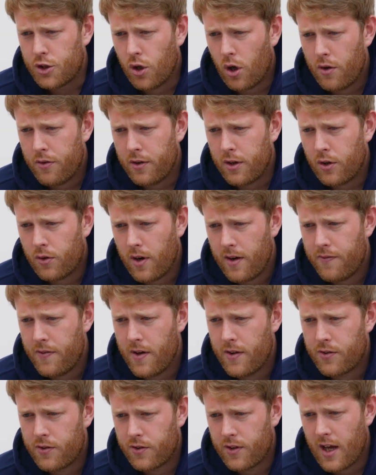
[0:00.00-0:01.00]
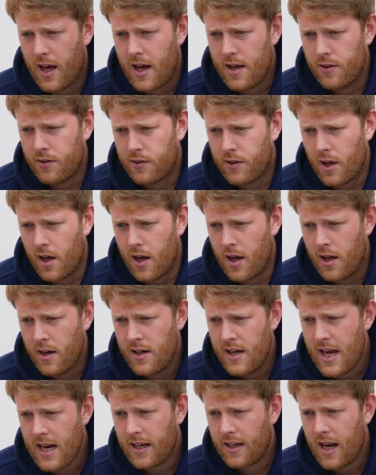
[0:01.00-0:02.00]
Jonathan Griffiths says,
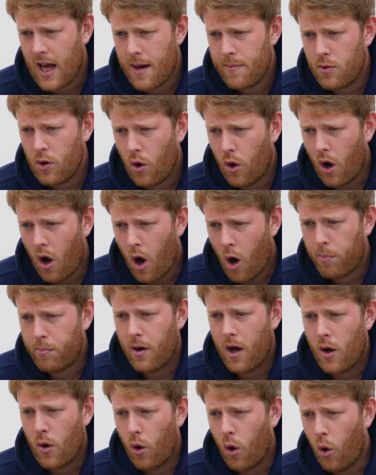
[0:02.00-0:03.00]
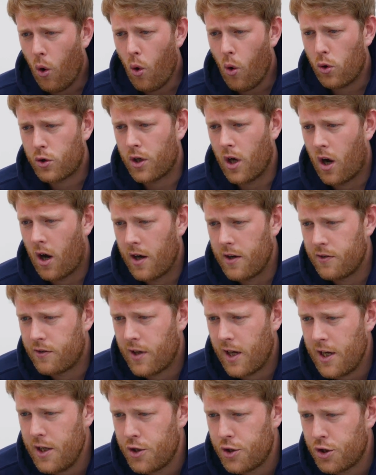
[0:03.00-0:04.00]
nickname your Oppo Hawkeyes.
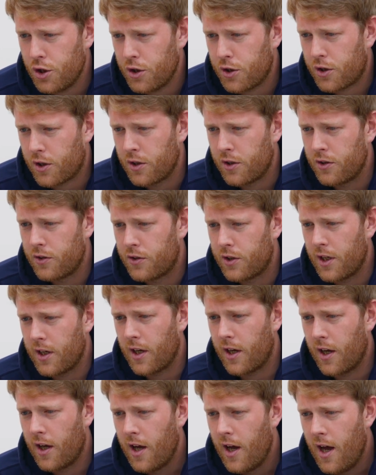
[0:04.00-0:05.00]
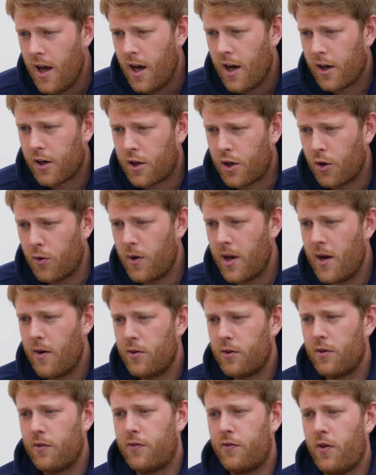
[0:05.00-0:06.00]
He should consider a career
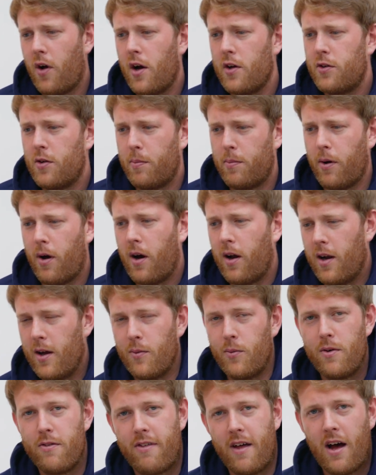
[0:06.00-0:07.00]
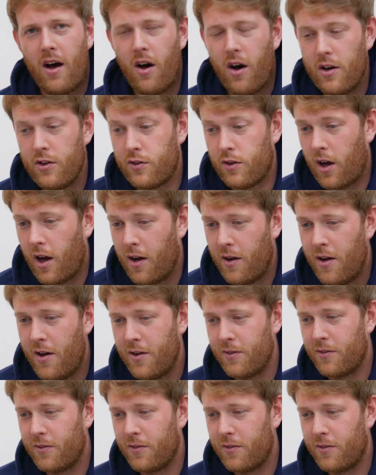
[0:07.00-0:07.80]
as a fighter pilot with that eyesight.